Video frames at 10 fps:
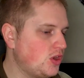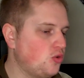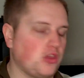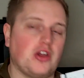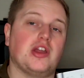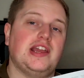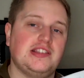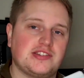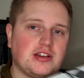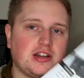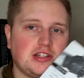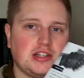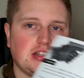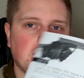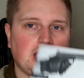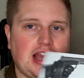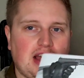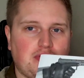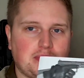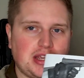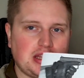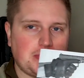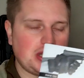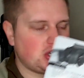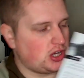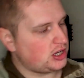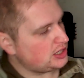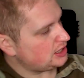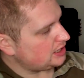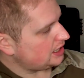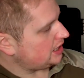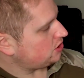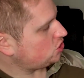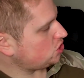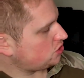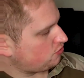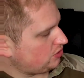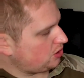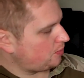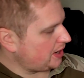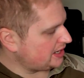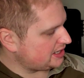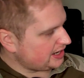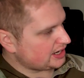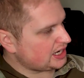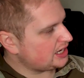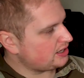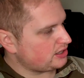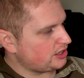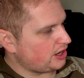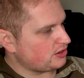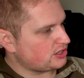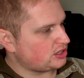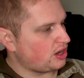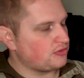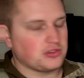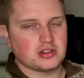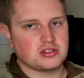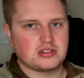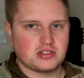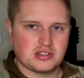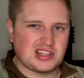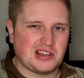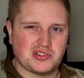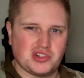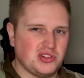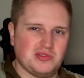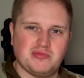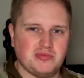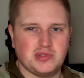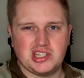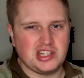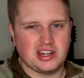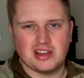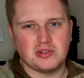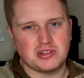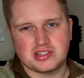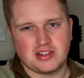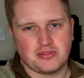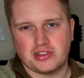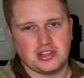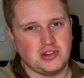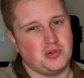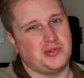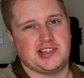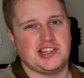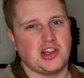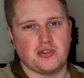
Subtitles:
Although inside they have updated the picture. Just real basic, you know, stuff that tells you, you know, all the stuff that you already know